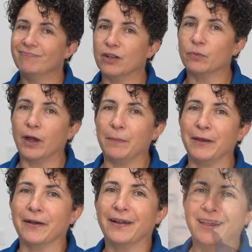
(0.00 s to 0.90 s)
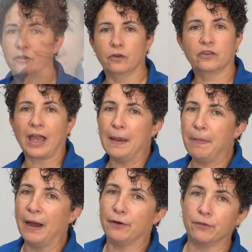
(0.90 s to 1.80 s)
that's why I'm here. So Sky
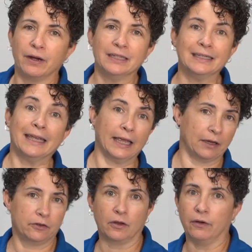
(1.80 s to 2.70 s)
Pirate King